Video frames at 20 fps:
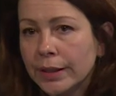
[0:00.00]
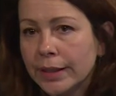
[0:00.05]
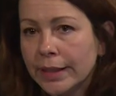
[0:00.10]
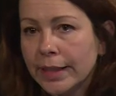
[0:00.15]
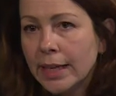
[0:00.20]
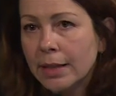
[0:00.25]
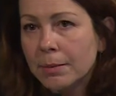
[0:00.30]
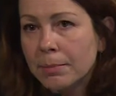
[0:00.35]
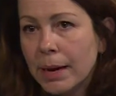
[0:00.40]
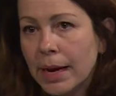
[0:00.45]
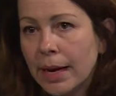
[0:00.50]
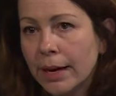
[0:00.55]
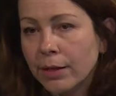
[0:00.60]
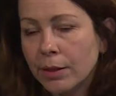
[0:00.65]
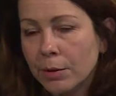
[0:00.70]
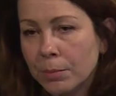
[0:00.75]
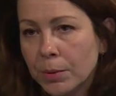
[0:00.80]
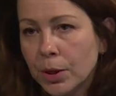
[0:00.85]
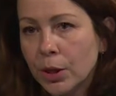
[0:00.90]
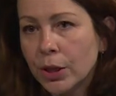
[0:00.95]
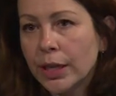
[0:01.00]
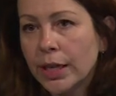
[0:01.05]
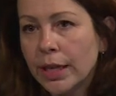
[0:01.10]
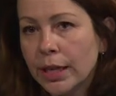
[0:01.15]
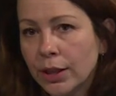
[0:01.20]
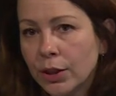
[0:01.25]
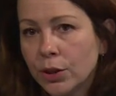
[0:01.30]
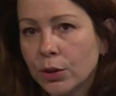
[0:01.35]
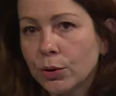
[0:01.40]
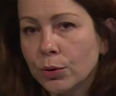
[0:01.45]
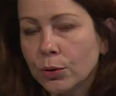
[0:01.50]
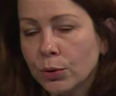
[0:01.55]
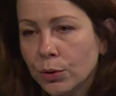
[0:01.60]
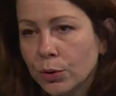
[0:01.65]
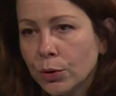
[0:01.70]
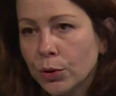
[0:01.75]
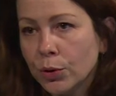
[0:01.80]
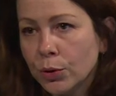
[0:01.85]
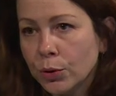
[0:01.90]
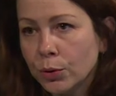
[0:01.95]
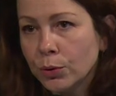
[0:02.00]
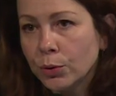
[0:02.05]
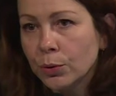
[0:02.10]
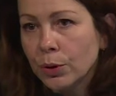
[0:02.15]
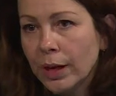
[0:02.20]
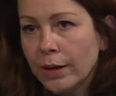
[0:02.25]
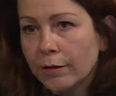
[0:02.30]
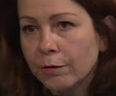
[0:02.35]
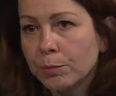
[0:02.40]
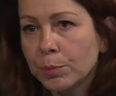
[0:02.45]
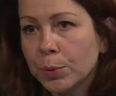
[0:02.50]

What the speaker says: get back the money you have